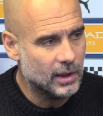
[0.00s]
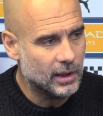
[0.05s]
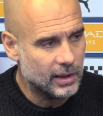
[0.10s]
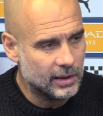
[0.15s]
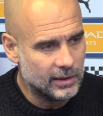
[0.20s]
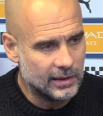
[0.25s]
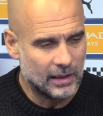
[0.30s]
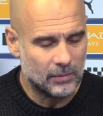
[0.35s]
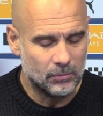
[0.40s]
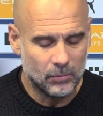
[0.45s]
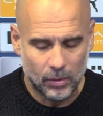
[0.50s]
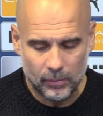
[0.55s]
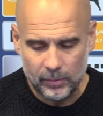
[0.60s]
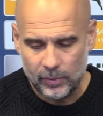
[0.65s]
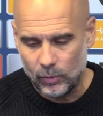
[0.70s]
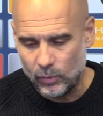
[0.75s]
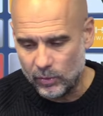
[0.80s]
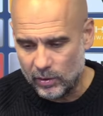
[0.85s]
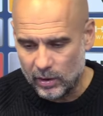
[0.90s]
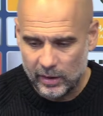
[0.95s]
In that moment,
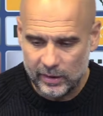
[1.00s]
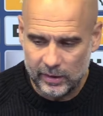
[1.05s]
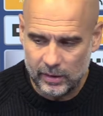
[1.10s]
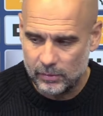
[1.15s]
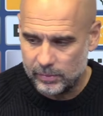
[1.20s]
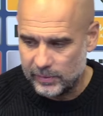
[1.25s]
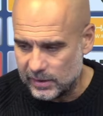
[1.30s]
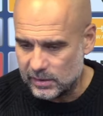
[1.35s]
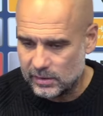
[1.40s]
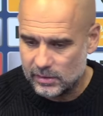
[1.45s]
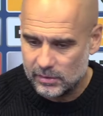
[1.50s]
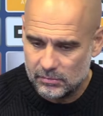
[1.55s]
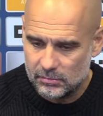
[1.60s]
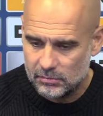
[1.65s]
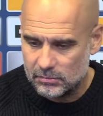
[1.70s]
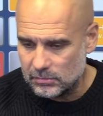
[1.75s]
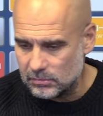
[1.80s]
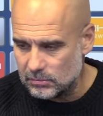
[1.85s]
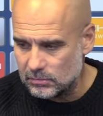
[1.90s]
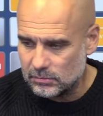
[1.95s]
we were a little bit,
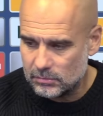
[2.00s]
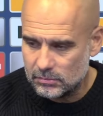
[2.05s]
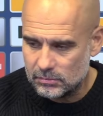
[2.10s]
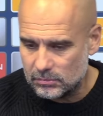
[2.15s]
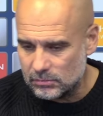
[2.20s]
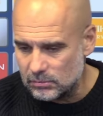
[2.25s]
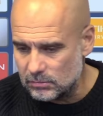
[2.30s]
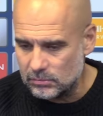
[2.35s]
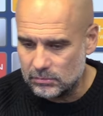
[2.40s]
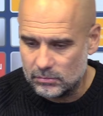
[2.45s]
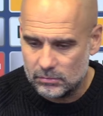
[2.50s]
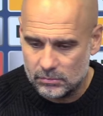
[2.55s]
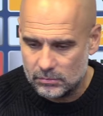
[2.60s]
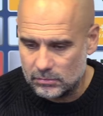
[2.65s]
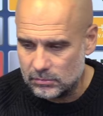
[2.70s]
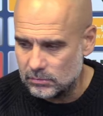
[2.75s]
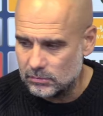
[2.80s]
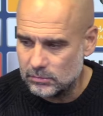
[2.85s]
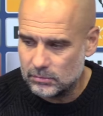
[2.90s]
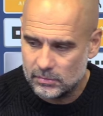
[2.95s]

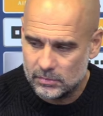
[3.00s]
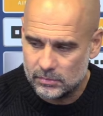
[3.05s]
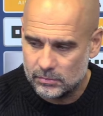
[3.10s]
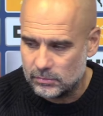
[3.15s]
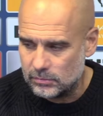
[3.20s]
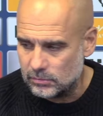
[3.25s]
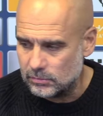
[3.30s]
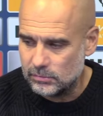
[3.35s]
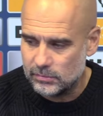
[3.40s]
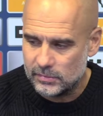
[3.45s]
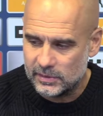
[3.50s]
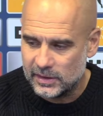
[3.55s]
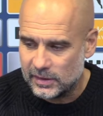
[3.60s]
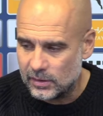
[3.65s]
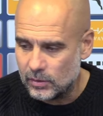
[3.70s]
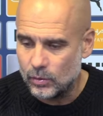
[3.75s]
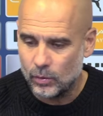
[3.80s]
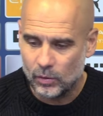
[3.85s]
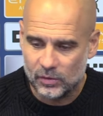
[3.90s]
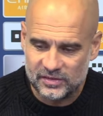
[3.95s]

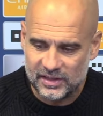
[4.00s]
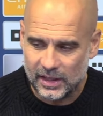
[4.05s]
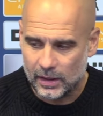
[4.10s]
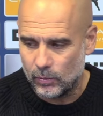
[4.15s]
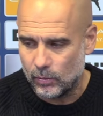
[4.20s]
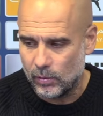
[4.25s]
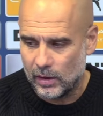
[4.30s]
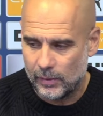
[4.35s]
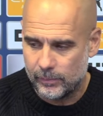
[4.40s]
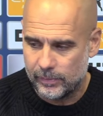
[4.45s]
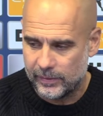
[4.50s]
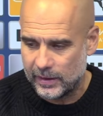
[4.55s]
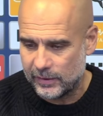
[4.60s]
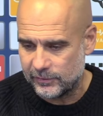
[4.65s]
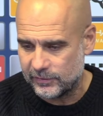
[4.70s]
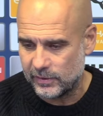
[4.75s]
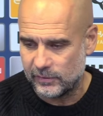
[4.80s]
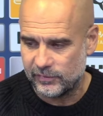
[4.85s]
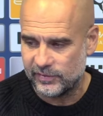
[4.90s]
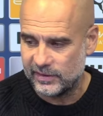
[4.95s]
didn't know exactly what happened.
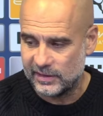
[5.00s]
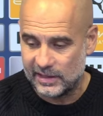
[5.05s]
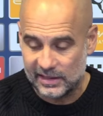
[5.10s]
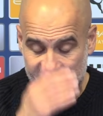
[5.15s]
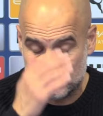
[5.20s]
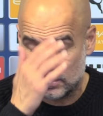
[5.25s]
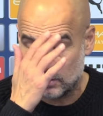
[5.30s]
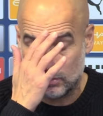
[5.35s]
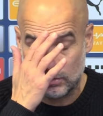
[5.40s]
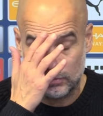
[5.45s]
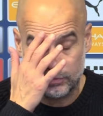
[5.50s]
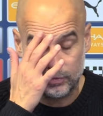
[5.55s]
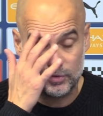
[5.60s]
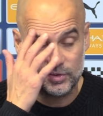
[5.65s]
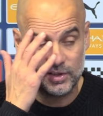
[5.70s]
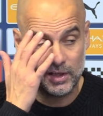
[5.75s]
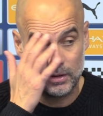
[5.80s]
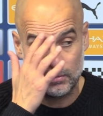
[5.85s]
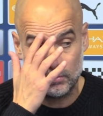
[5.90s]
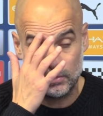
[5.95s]
After a fantastic goal for
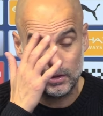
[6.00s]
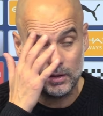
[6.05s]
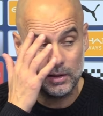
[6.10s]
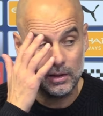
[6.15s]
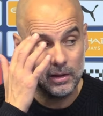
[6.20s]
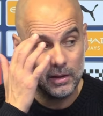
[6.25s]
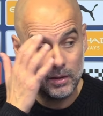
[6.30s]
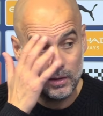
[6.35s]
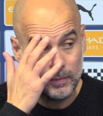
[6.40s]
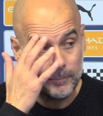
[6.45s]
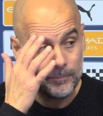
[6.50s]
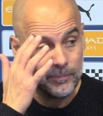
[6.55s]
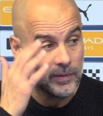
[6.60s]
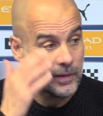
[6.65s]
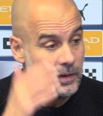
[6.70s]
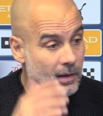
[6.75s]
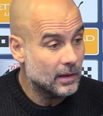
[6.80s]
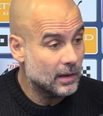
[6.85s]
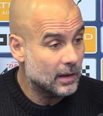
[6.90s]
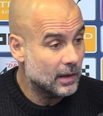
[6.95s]
Jeremy,
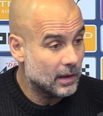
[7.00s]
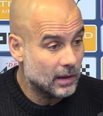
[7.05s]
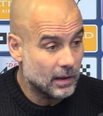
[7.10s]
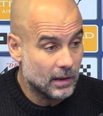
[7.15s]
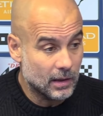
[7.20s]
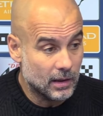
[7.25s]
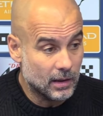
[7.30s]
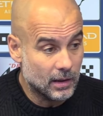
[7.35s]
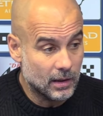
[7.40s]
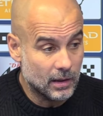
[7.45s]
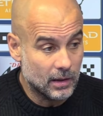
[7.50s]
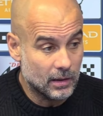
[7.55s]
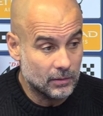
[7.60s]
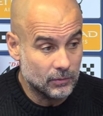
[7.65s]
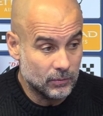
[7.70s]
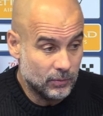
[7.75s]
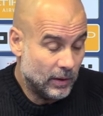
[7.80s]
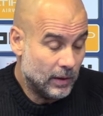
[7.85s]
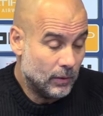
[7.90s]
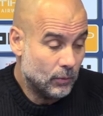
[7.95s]

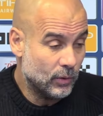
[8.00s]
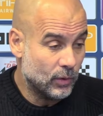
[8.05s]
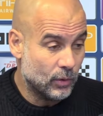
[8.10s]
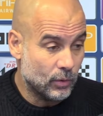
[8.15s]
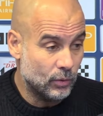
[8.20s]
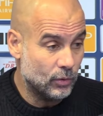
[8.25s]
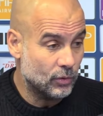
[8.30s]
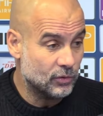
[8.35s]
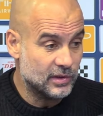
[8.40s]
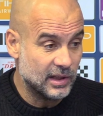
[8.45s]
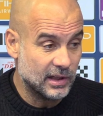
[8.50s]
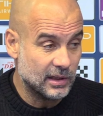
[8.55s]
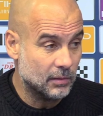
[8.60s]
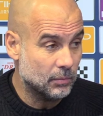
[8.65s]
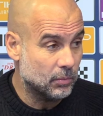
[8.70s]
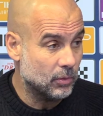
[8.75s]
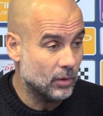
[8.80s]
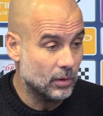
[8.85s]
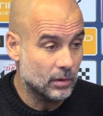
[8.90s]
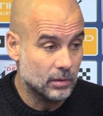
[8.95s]
we could not take the
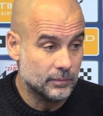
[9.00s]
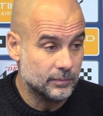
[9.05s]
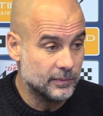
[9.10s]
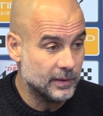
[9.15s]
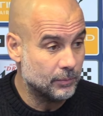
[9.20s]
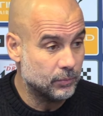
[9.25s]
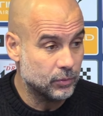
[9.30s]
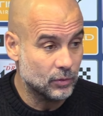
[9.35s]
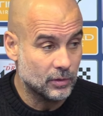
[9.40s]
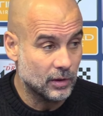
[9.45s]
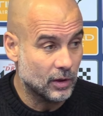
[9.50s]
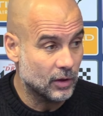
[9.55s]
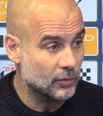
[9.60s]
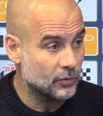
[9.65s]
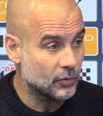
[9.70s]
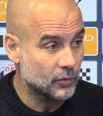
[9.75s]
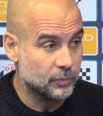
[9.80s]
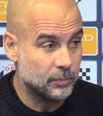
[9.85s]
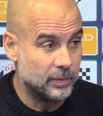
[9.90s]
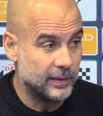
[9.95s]
ball. They put a
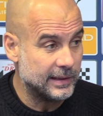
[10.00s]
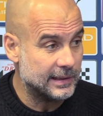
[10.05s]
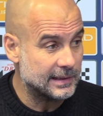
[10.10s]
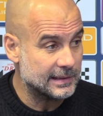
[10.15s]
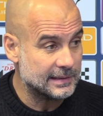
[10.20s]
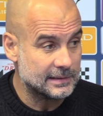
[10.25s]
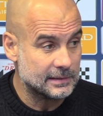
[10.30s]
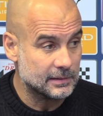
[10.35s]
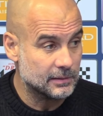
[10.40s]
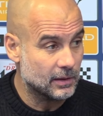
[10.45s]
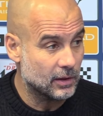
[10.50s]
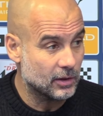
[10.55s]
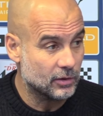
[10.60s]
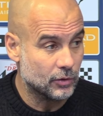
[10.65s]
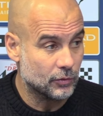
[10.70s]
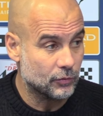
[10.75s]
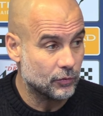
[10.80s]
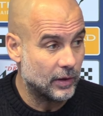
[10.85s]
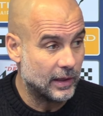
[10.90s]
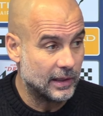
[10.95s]
lot of players, a lot
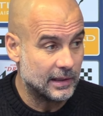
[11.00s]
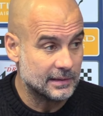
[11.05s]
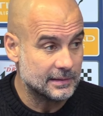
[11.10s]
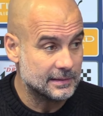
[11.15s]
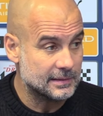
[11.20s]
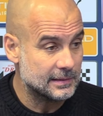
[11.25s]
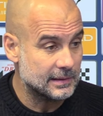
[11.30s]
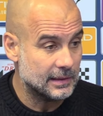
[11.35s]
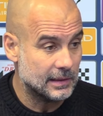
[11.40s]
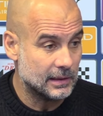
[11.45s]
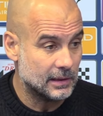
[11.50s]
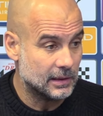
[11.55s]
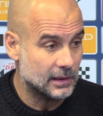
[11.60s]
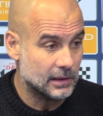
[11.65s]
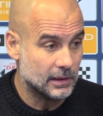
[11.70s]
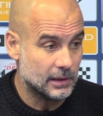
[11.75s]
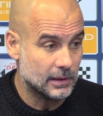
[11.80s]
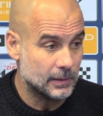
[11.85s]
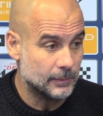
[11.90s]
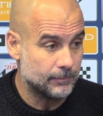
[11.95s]
of runners,
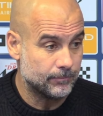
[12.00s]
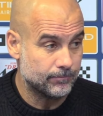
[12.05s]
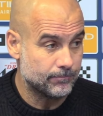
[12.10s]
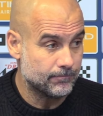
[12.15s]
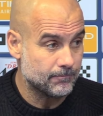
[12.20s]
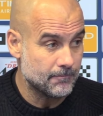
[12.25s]
and